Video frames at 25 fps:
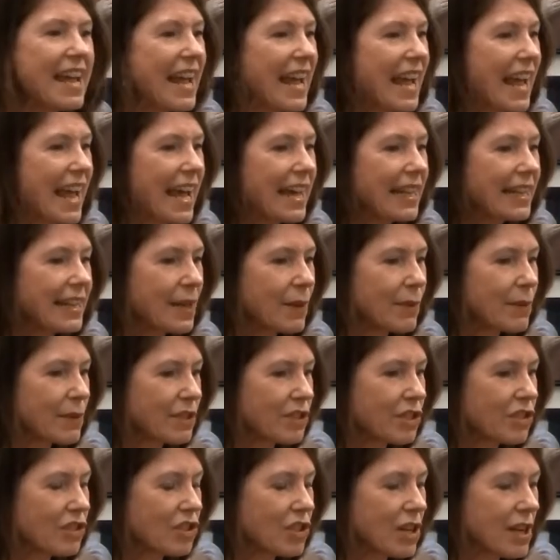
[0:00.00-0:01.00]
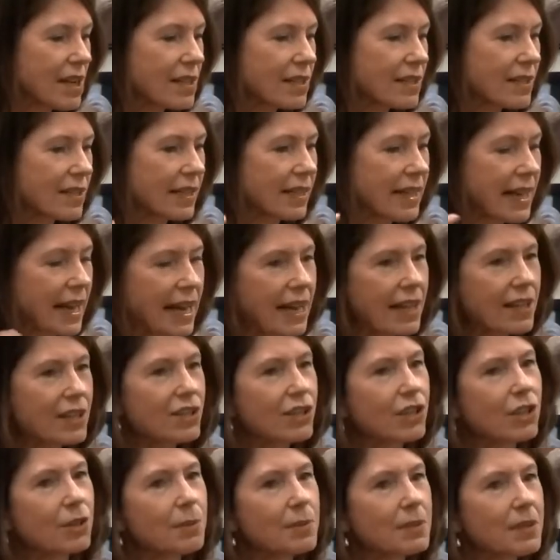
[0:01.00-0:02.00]
And there was just an
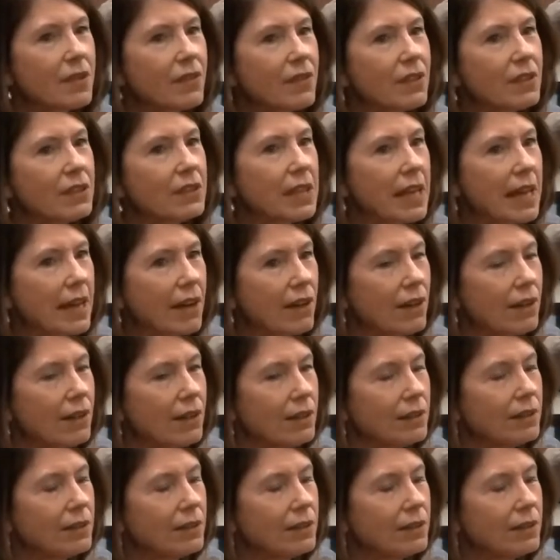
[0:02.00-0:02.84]
excerpt of a letter